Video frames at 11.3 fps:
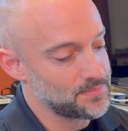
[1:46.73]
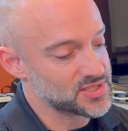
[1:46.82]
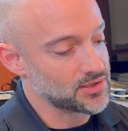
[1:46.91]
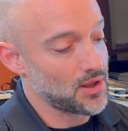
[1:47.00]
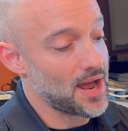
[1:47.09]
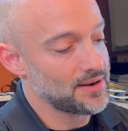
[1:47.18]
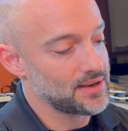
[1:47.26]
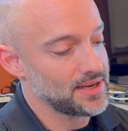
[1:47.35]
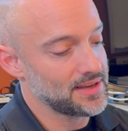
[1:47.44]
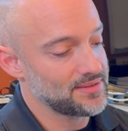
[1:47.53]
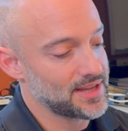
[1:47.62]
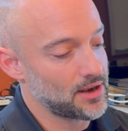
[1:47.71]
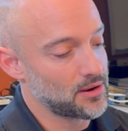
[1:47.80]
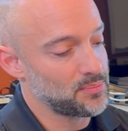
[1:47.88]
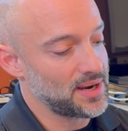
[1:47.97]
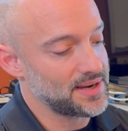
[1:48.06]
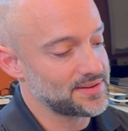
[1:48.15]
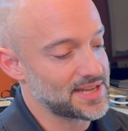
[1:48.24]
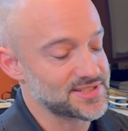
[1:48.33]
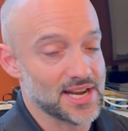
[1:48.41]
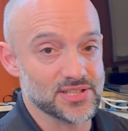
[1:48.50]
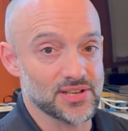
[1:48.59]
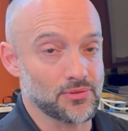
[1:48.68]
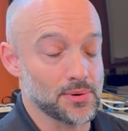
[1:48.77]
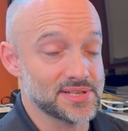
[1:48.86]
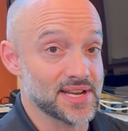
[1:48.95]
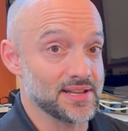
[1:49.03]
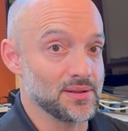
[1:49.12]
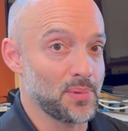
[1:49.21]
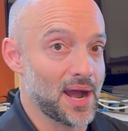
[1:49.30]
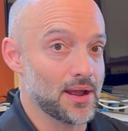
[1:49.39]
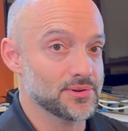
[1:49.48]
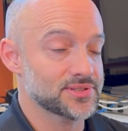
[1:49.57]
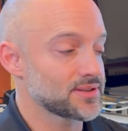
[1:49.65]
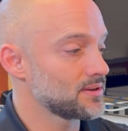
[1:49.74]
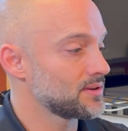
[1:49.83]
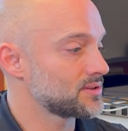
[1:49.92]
slot in there, but that's actually for resetting the BIOS.